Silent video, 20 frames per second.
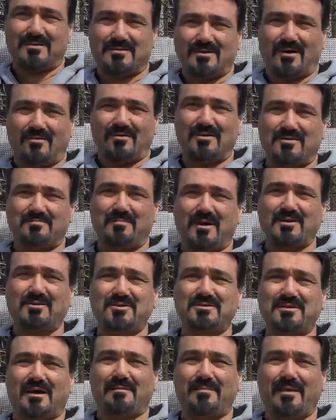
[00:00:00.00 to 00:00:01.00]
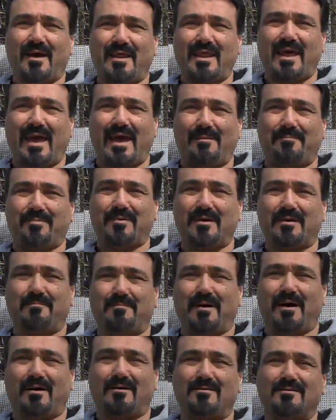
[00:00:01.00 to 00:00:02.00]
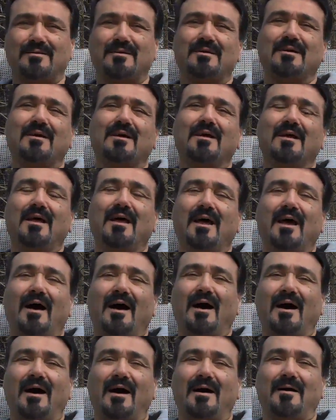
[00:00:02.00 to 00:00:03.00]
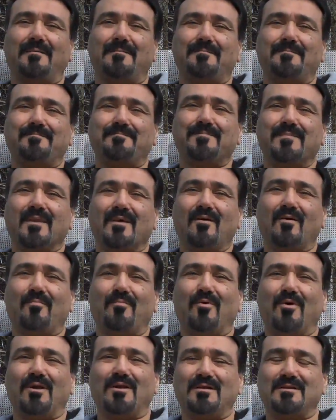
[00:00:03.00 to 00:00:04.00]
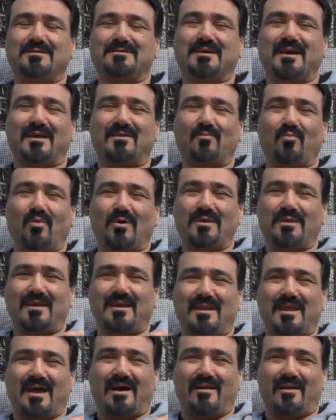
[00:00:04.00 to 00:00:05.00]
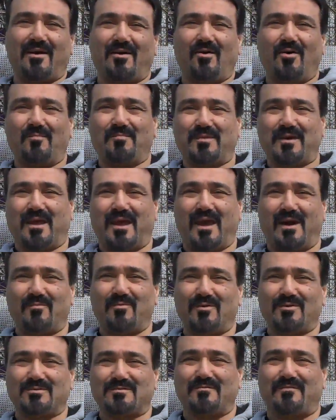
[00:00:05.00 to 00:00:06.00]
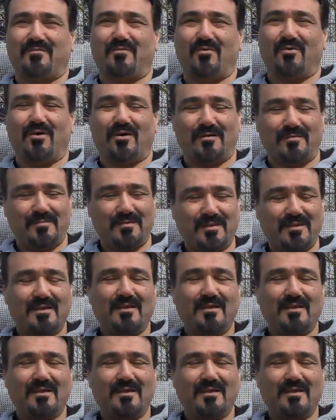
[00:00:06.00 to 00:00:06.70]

So as much as I'm not happy about, oh boy, it's getting windy now, and I hope the camera doesn't fall.